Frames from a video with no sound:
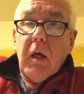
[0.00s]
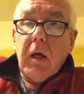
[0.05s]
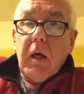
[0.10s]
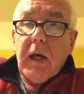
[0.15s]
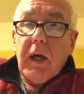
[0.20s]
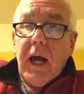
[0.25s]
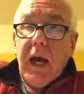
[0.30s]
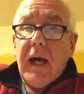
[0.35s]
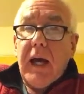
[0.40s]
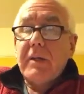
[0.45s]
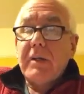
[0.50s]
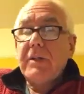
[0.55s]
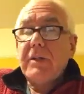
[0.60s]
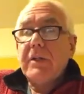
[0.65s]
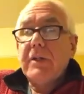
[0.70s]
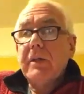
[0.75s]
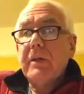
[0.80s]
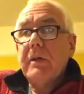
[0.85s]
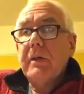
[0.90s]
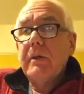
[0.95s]
Cash.
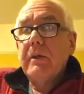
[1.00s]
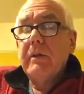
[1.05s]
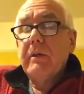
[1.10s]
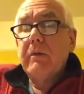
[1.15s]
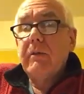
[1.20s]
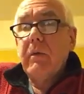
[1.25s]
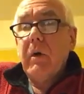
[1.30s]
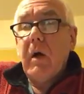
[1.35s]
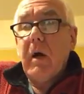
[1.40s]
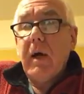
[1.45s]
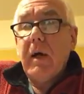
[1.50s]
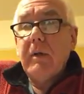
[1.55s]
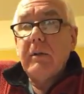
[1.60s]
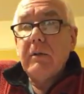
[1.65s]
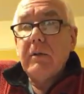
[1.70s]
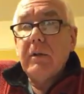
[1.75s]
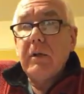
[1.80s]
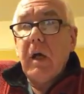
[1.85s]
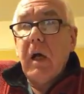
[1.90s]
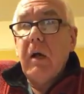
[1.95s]
Right,
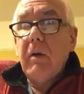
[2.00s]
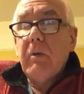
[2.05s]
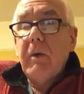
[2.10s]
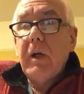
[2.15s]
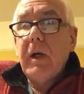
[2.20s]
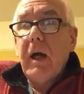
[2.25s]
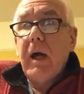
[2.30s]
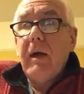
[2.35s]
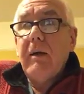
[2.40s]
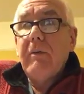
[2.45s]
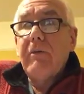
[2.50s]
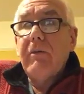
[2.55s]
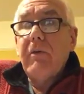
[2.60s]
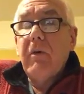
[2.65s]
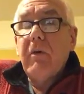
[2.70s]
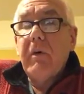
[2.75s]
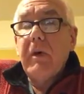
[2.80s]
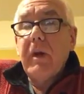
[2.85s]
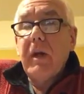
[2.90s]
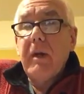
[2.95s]
so we're going
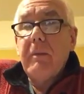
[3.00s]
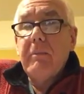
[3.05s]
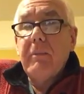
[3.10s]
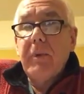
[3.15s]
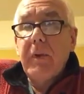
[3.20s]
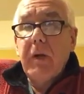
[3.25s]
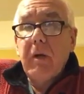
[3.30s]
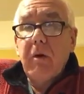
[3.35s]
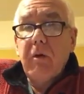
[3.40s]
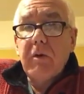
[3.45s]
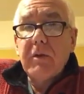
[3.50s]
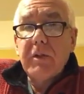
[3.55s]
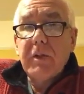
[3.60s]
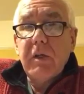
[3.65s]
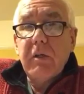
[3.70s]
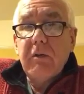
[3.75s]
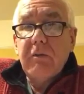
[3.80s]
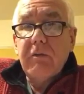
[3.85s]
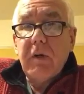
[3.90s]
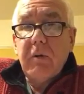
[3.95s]
for an Olympic or a
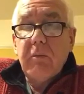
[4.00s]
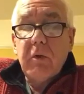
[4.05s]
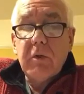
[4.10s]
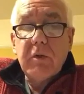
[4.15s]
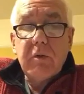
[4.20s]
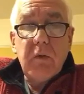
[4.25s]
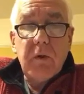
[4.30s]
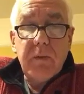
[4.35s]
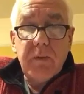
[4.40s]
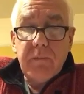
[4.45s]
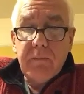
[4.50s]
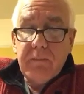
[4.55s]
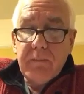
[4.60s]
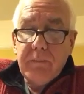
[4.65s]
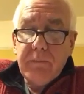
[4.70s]
silver. What do you want?